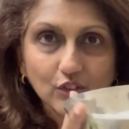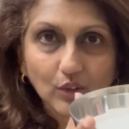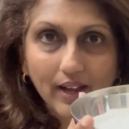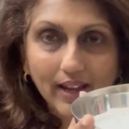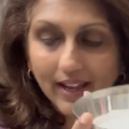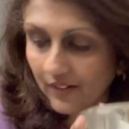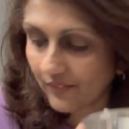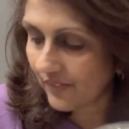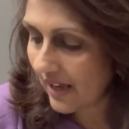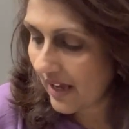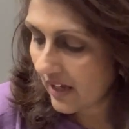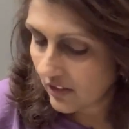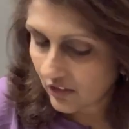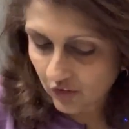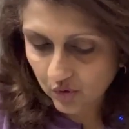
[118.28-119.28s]
So I have
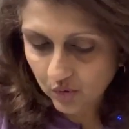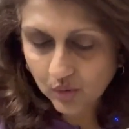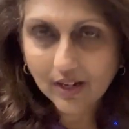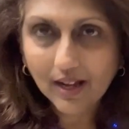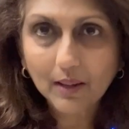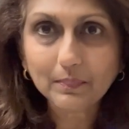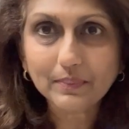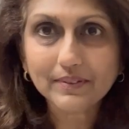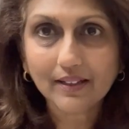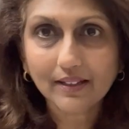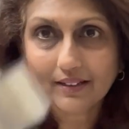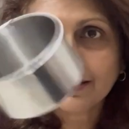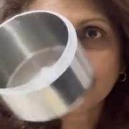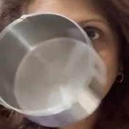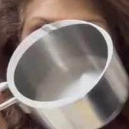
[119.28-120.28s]
2 cups.
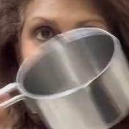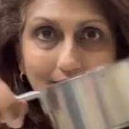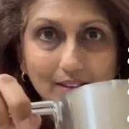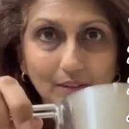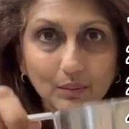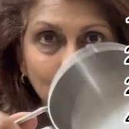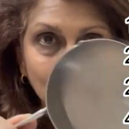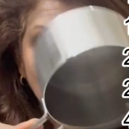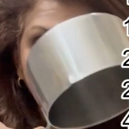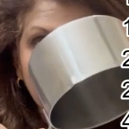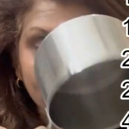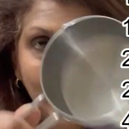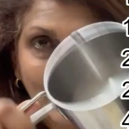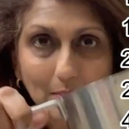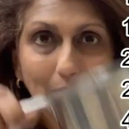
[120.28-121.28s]
This is
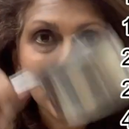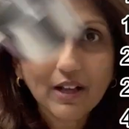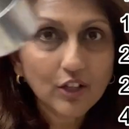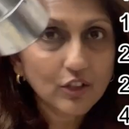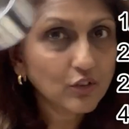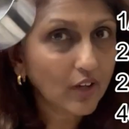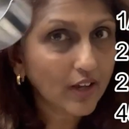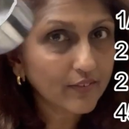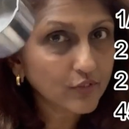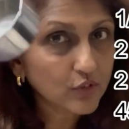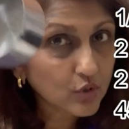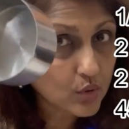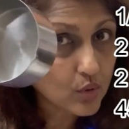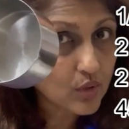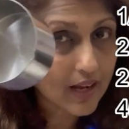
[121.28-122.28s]
1 cup. So I have
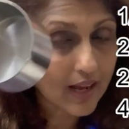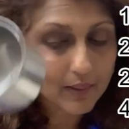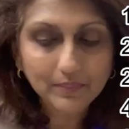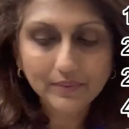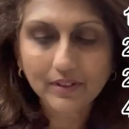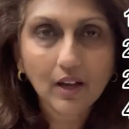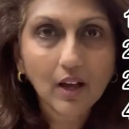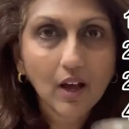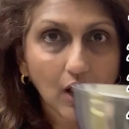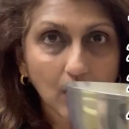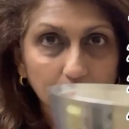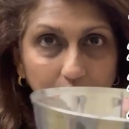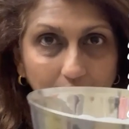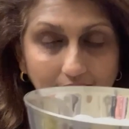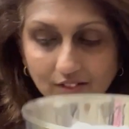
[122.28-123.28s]
2 cups
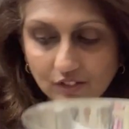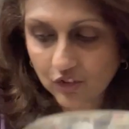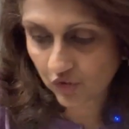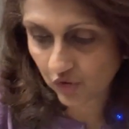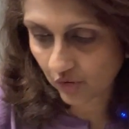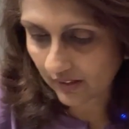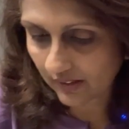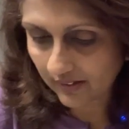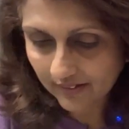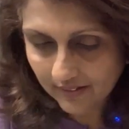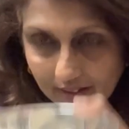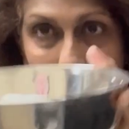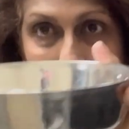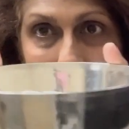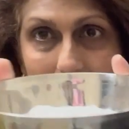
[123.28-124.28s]
of caster sugar.
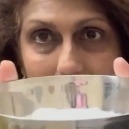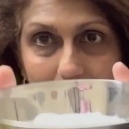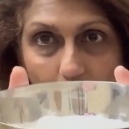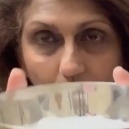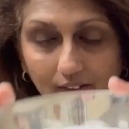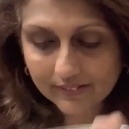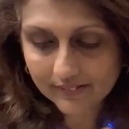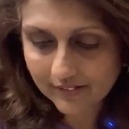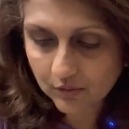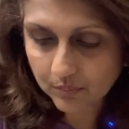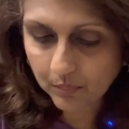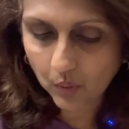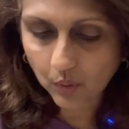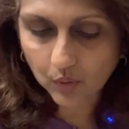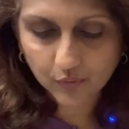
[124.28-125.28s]
It's all in this
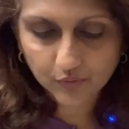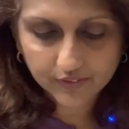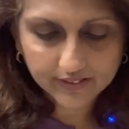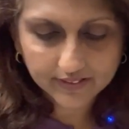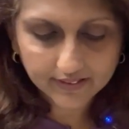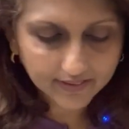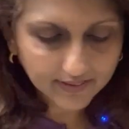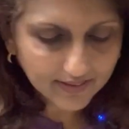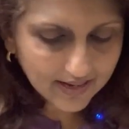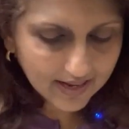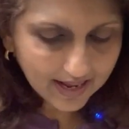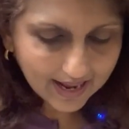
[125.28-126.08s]
bowl over here.